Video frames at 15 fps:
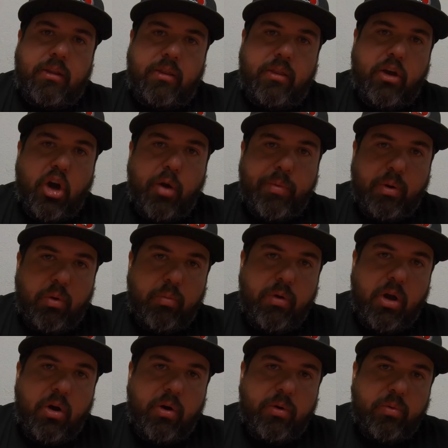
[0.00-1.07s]
The homie
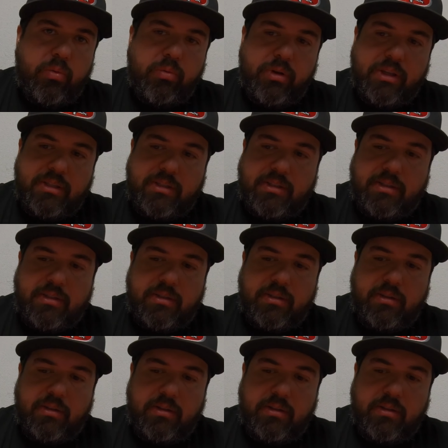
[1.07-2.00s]
Ramon was